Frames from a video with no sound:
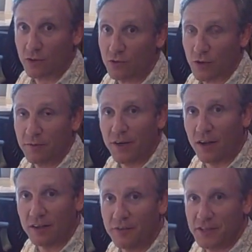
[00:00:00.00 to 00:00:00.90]
driven
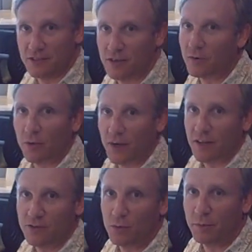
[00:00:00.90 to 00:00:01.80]
all of these different
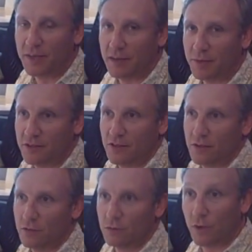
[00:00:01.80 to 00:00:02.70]
routes, we'll be able to
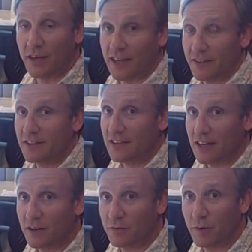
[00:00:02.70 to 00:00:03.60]
look at the
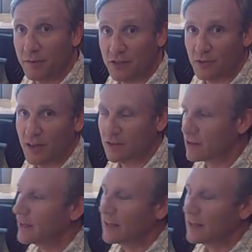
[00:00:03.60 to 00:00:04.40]
data from these routes.